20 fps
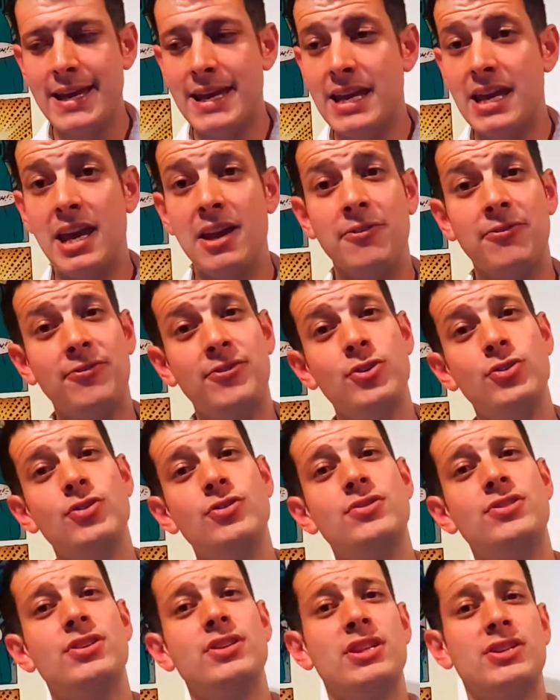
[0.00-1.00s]
If you're new
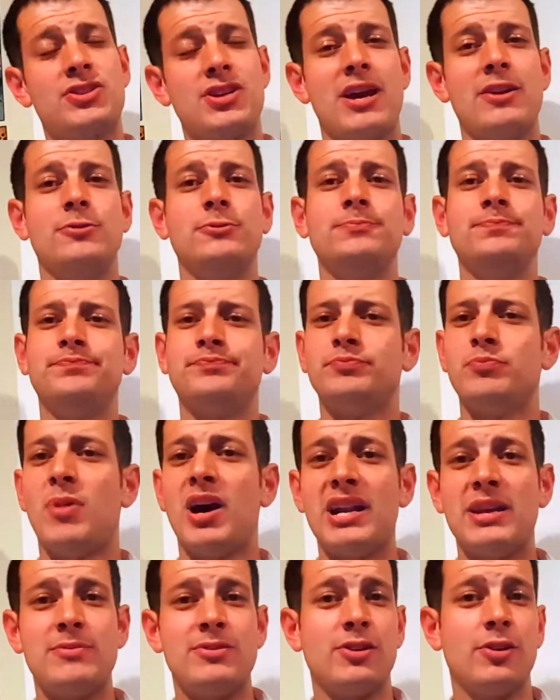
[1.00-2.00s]
to the channel, my
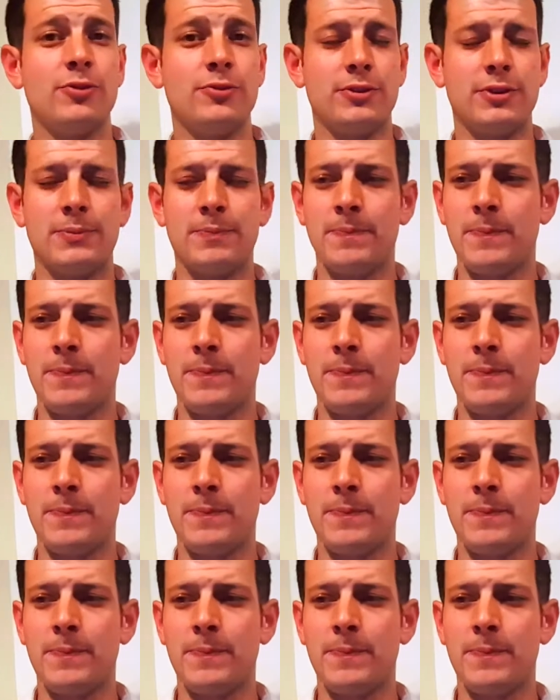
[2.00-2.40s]
name's Luke.